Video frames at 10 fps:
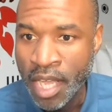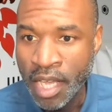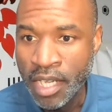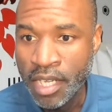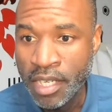
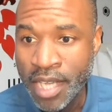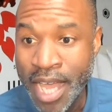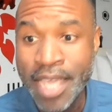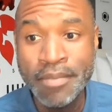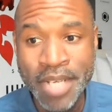
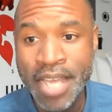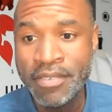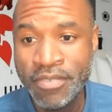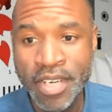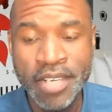I am not
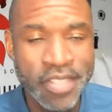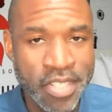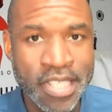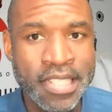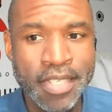afraid of
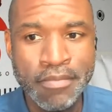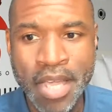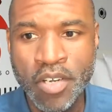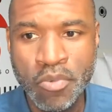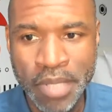ingesting
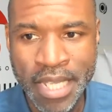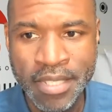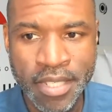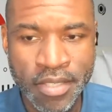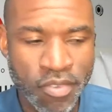
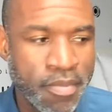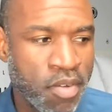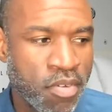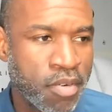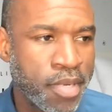microplastics from my
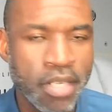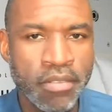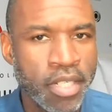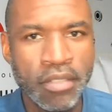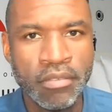water
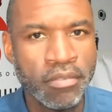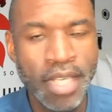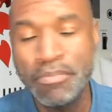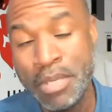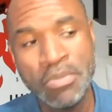bottle
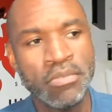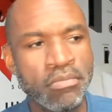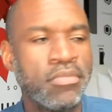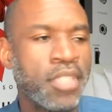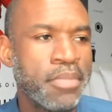now.
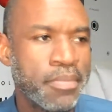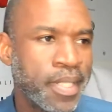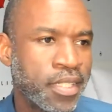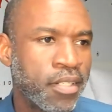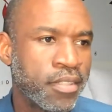People tell me
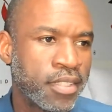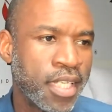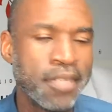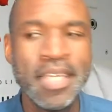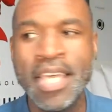about that all the
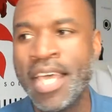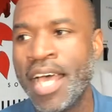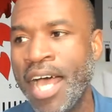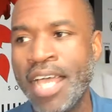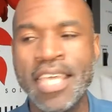time.
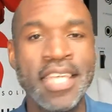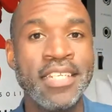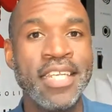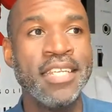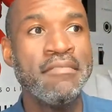
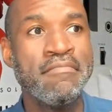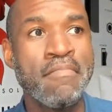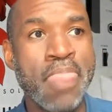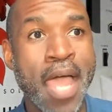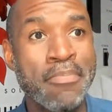And
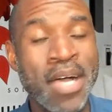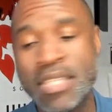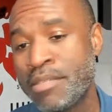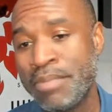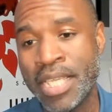I
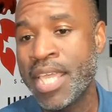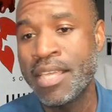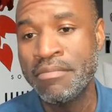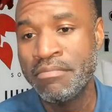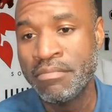possibly
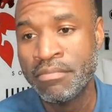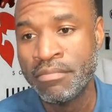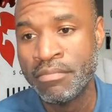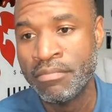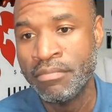am
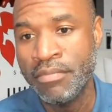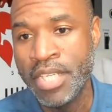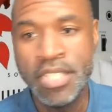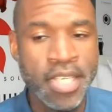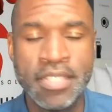
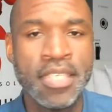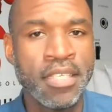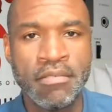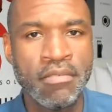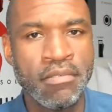
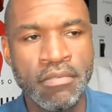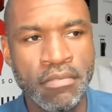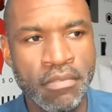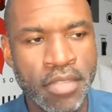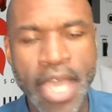ingesting
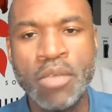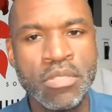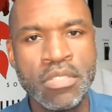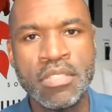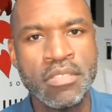
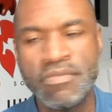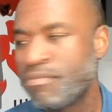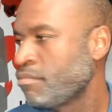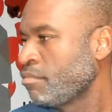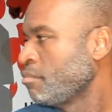thousands of
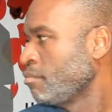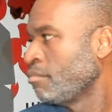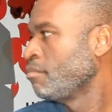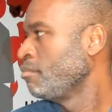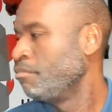
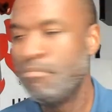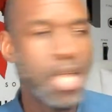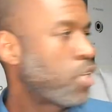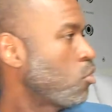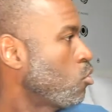
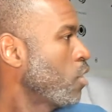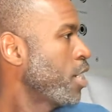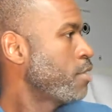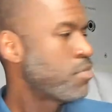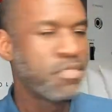
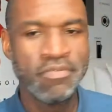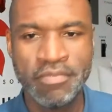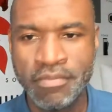micrograms of